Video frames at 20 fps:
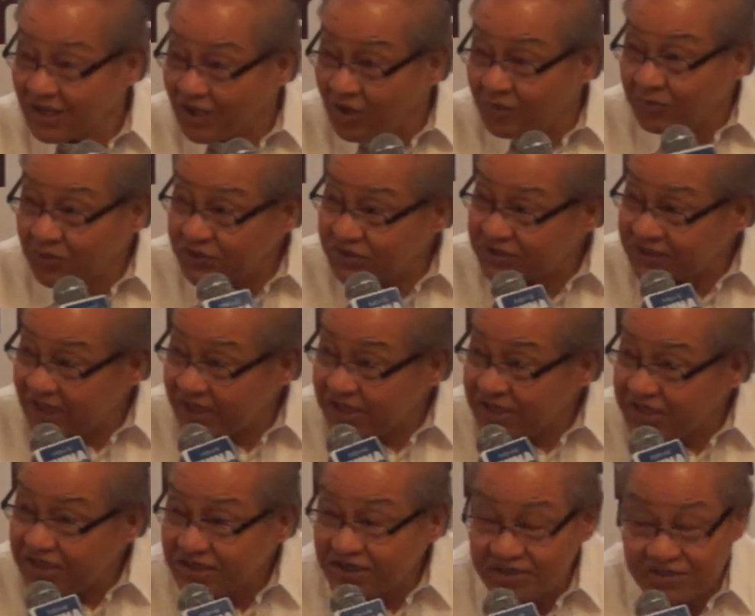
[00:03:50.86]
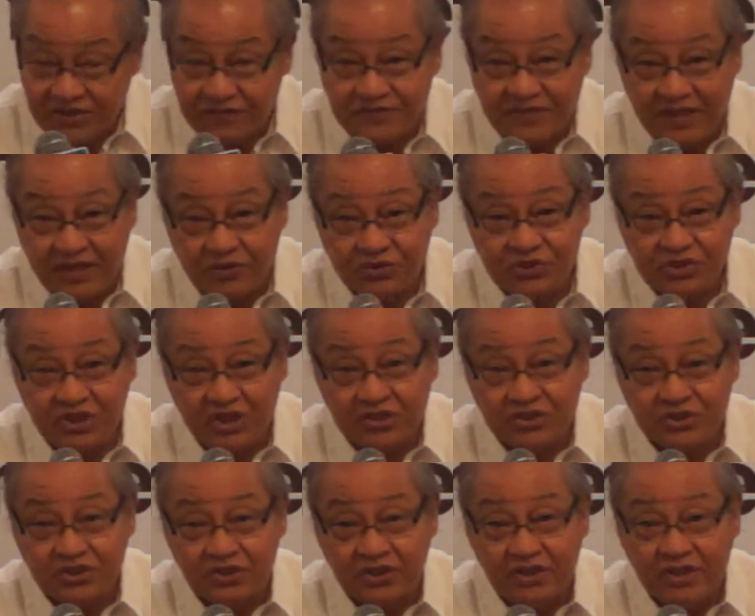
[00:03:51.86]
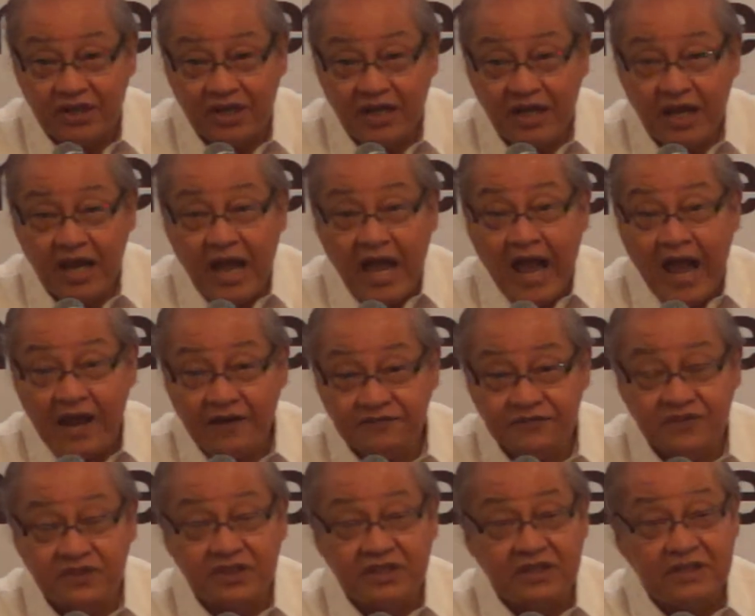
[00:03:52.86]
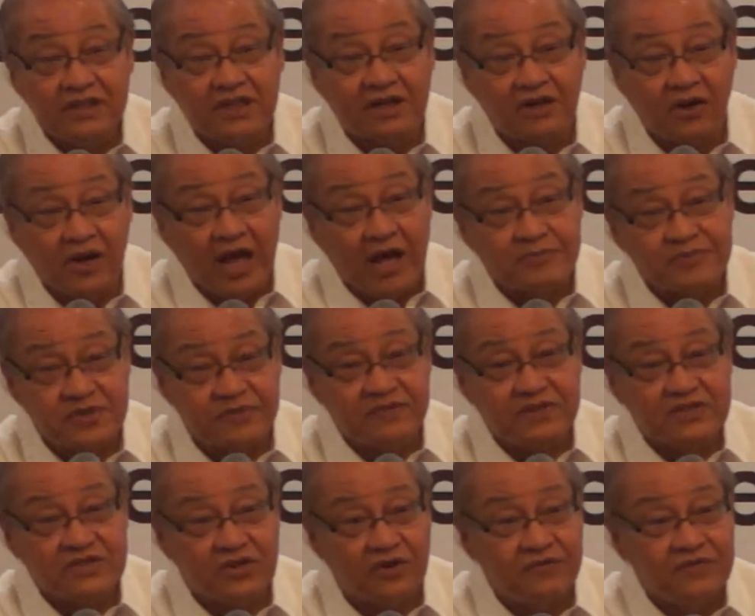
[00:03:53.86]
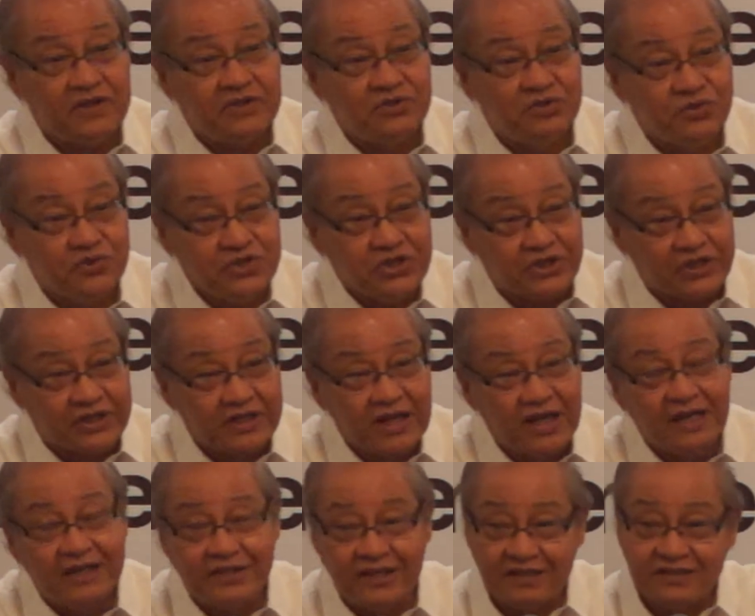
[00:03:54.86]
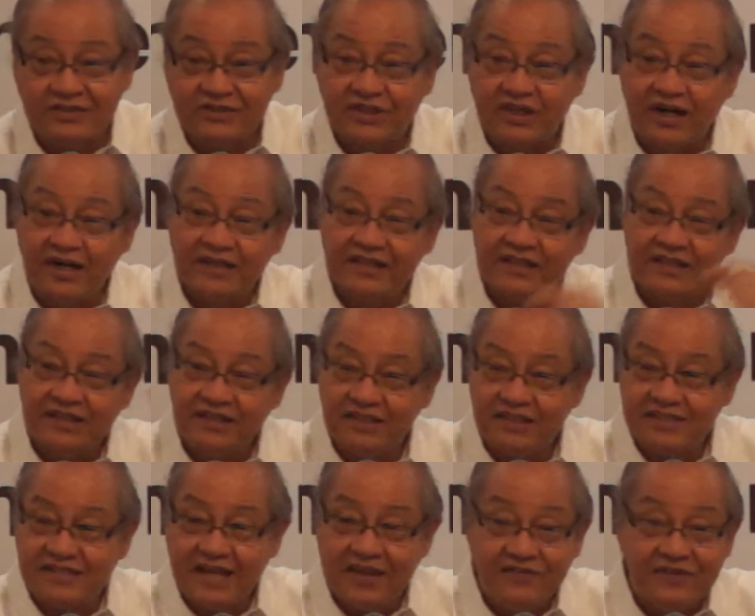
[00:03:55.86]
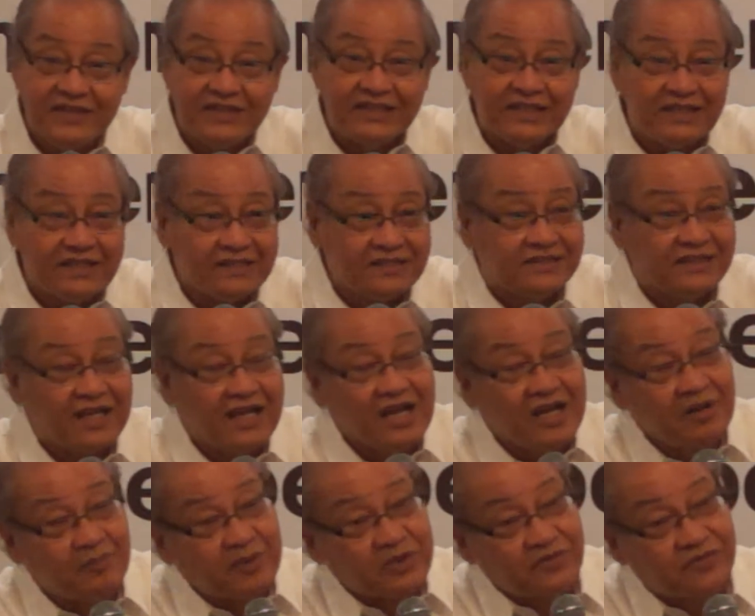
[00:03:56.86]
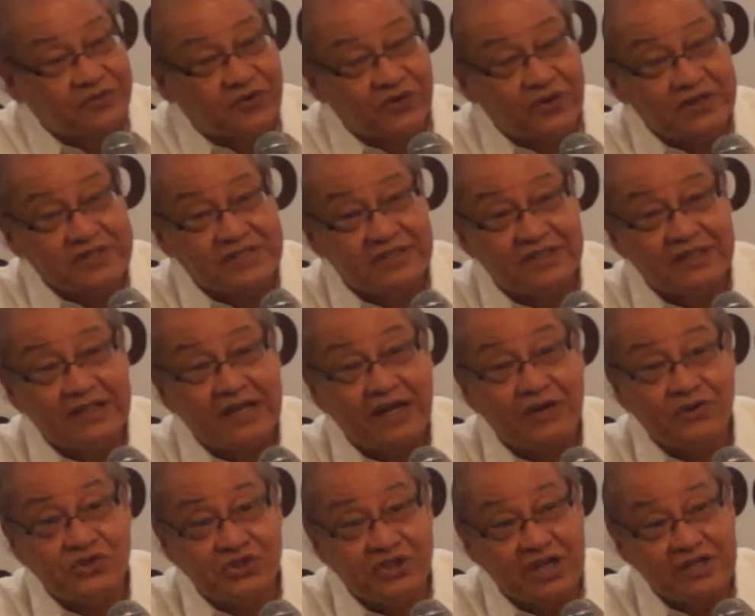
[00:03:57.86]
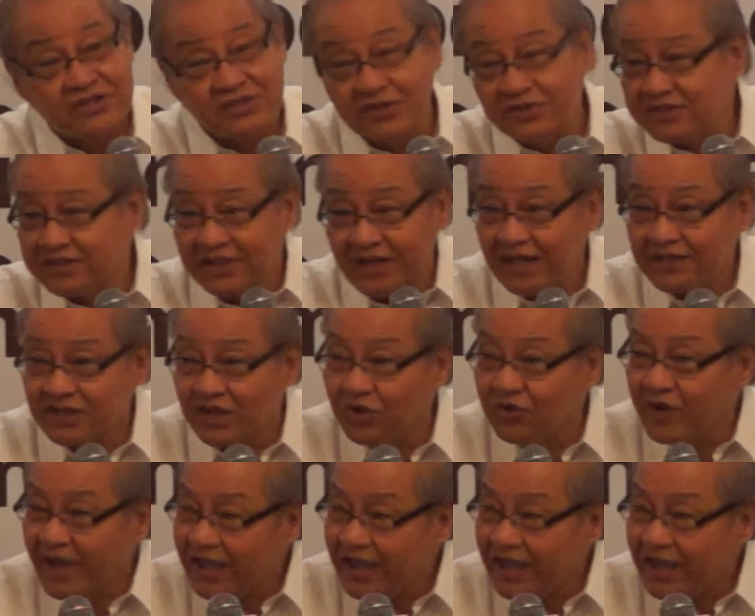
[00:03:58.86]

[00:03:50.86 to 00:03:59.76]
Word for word: almost ten years of negotiation after the collapse of the Soviet Union. They started in the seventies, but of course, the negotiations did not go